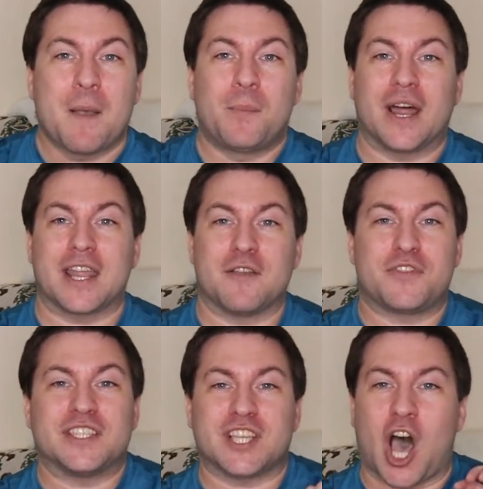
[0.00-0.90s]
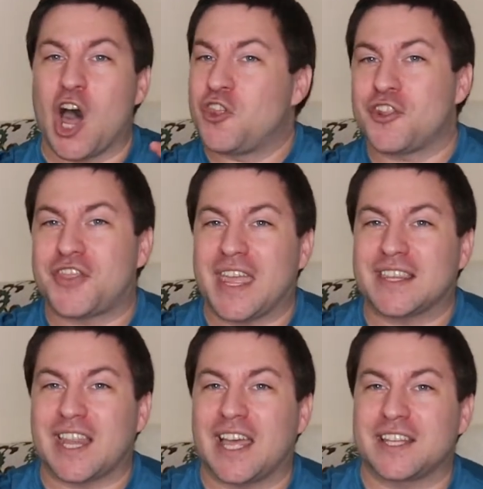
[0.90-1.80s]
But if this other
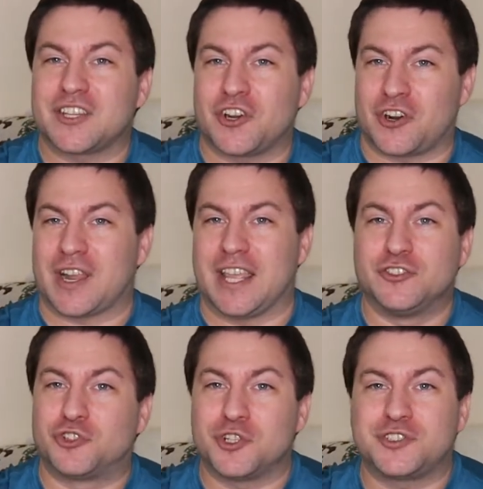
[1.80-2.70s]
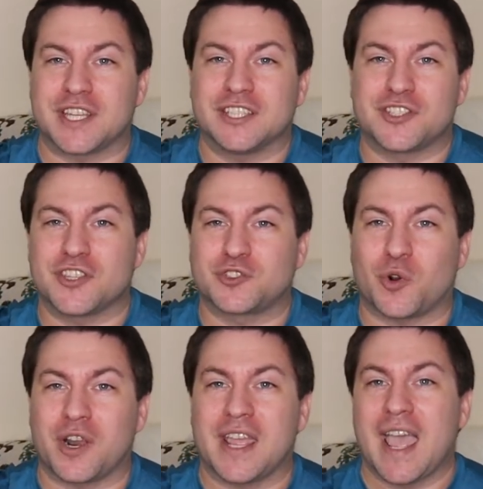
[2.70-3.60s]
thing that you're introducing into the
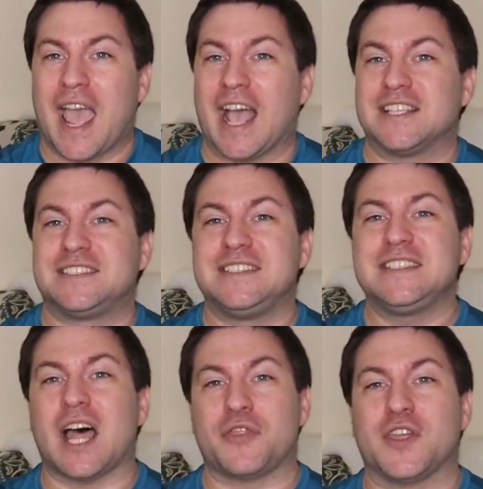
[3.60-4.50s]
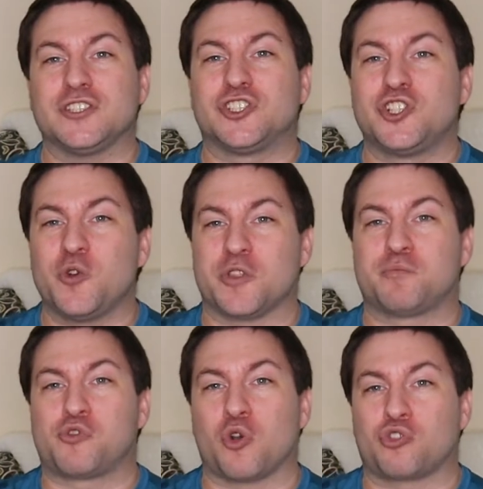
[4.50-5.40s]
story has nothing to do with
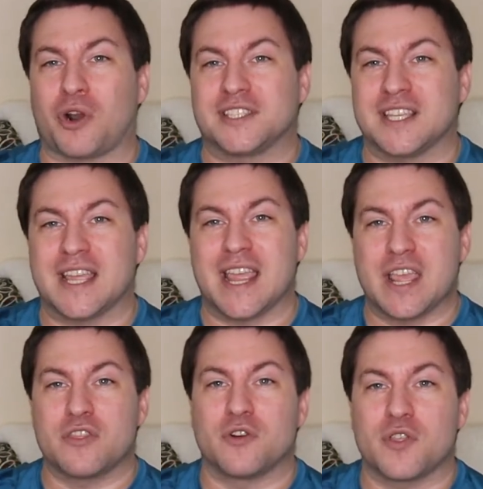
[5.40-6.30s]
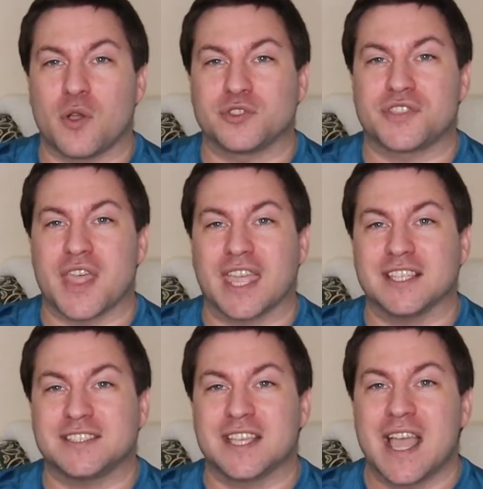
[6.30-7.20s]
progressing either of those
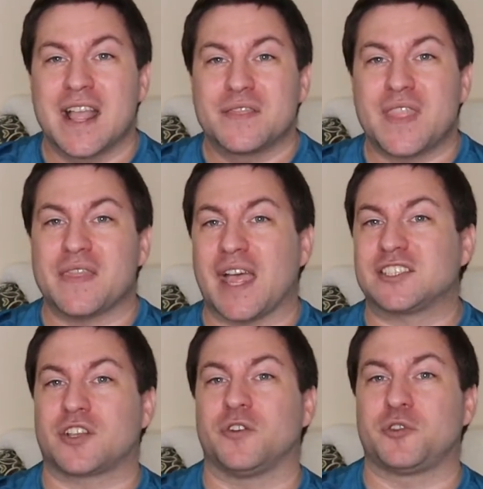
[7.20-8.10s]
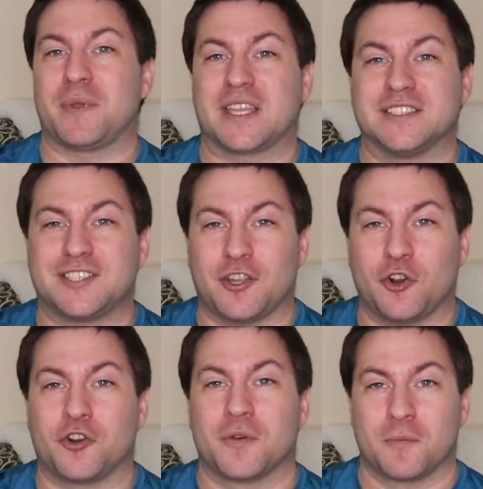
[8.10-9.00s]
things, then that's going to be
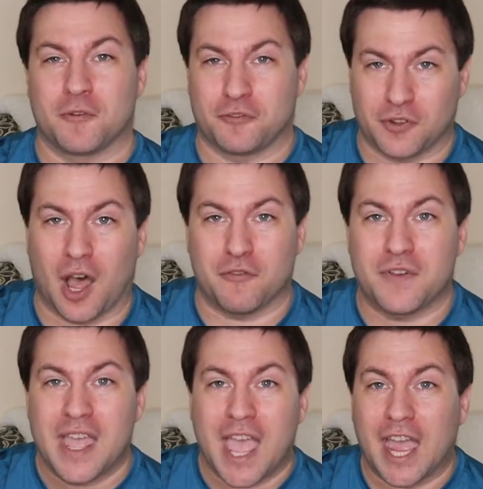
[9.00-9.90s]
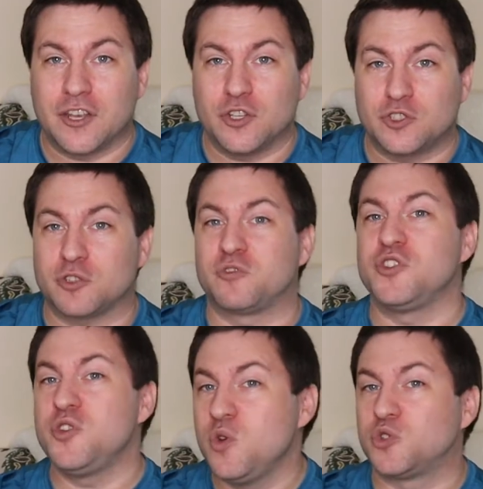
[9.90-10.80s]
considered fluff, and you should
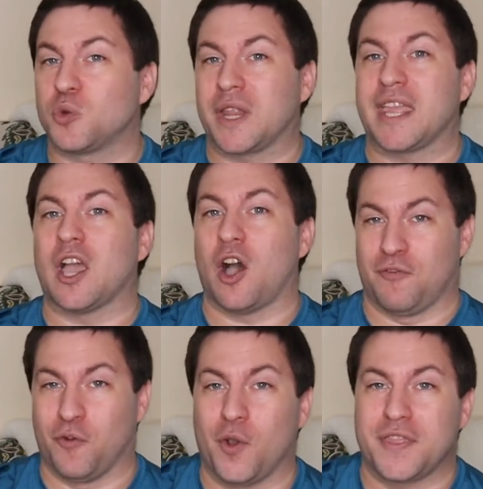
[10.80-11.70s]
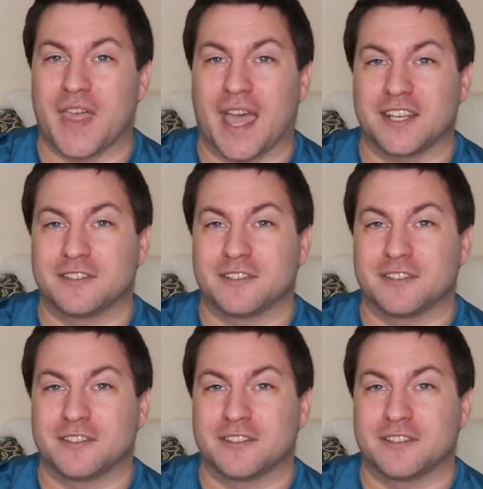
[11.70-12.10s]
usually avoid that.